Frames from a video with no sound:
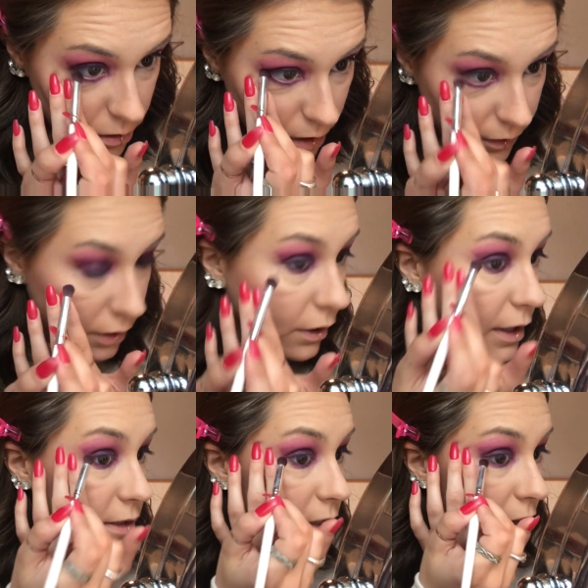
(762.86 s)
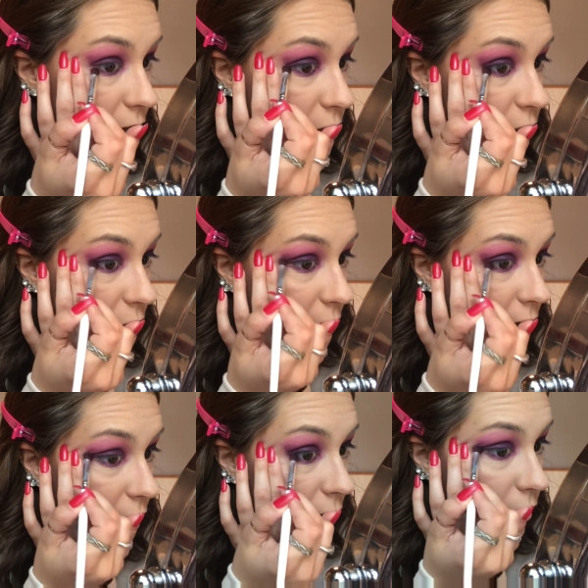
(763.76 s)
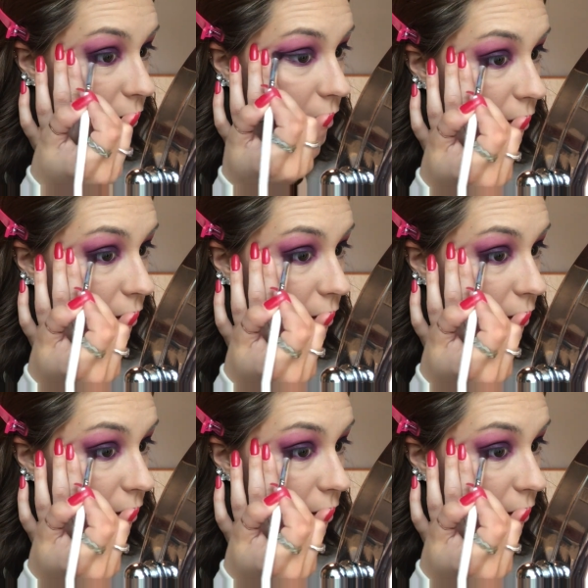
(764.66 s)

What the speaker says: Nothing crazy, nothing too far down.